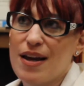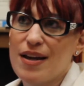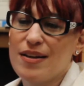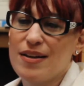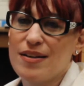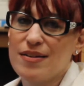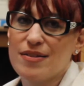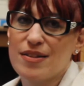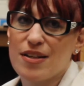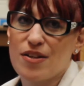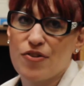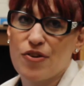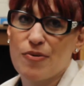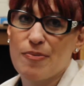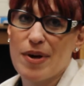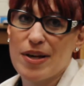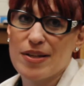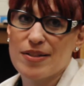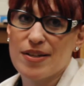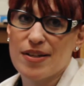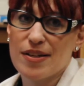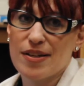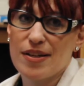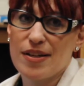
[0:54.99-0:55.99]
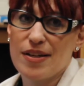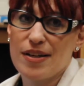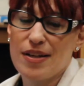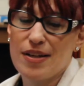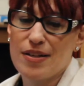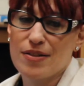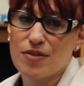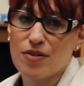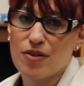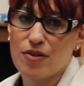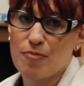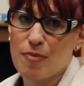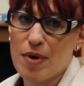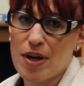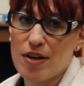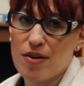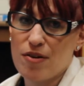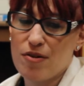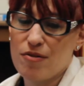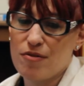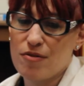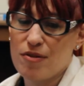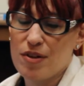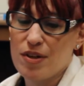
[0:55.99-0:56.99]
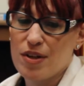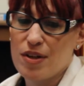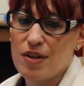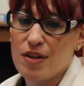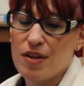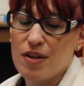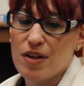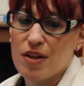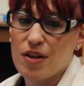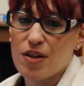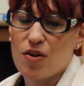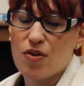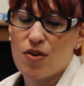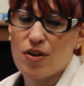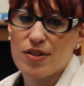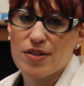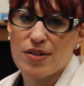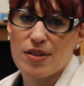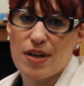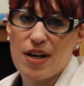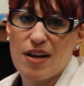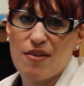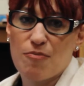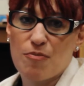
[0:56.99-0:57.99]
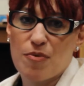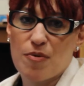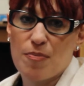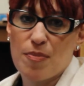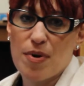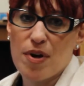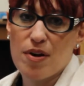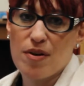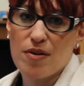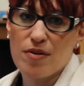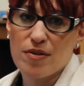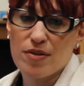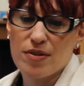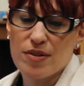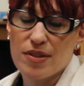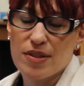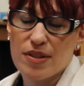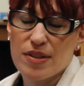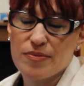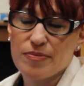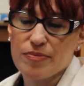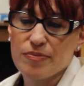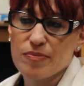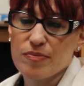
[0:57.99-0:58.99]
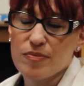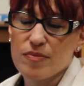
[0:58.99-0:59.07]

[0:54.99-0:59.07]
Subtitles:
18th Century Masculinities, or my new course that I've proposed,